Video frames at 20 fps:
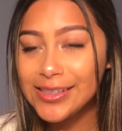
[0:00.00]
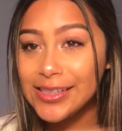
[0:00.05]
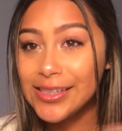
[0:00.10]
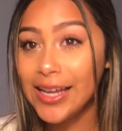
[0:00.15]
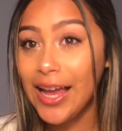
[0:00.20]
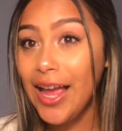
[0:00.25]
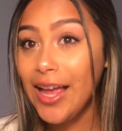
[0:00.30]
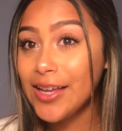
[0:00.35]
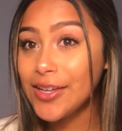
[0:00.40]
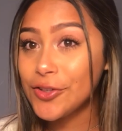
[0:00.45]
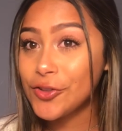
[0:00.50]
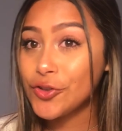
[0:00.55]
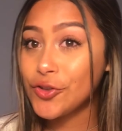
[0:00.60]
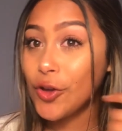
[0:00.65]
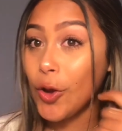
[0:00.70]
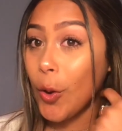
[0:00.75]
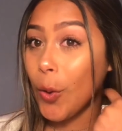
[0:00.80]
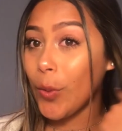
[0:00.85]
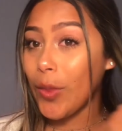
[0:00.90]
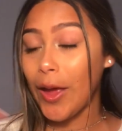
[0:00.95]
yeah,
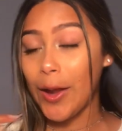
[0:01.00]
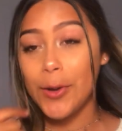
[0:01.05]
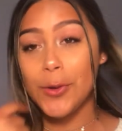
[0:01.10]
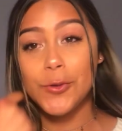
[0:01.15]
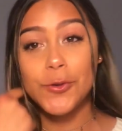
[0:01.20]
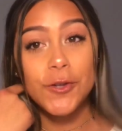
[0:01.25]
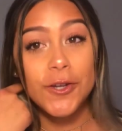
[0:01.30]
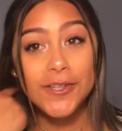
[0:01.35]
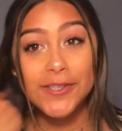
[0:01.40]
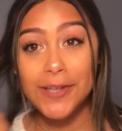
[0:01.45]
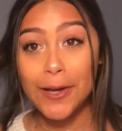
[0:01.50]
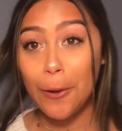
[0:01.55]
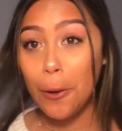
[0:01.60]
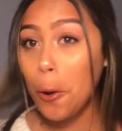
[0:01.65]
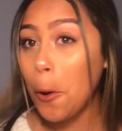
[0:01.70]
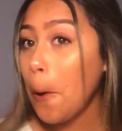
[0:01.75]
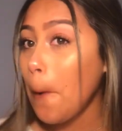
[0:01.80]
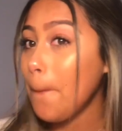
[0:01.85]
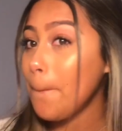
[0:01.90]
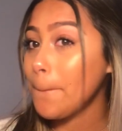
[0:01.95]
so that is just a
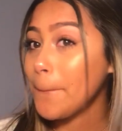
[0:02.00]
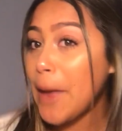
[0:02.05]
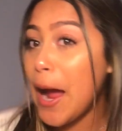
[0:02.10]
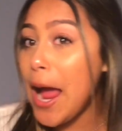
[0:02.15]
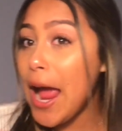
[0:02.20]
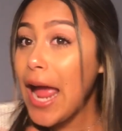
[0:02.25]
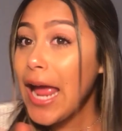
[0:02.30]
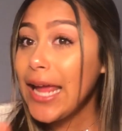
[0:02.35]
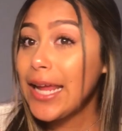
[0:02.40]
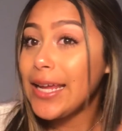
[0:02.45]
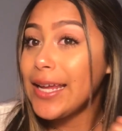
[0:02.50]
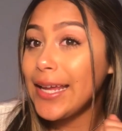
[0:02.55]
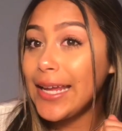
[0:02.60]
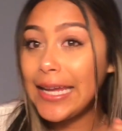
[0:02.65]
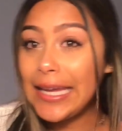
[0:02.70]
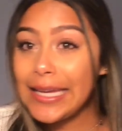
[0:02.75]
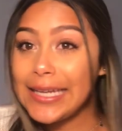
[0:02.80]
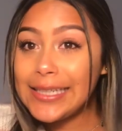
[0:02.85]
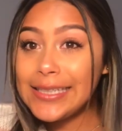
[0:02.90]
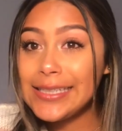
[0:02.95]
little
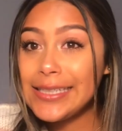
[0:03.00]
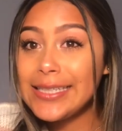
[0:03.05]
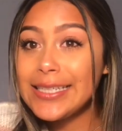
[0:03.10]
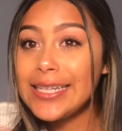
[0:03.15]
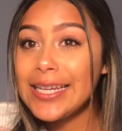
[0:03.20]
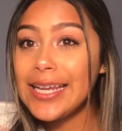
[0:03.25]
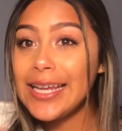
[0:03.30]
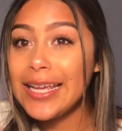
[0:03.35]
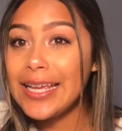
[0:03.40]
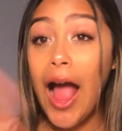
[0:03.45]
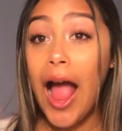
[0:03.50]
hint.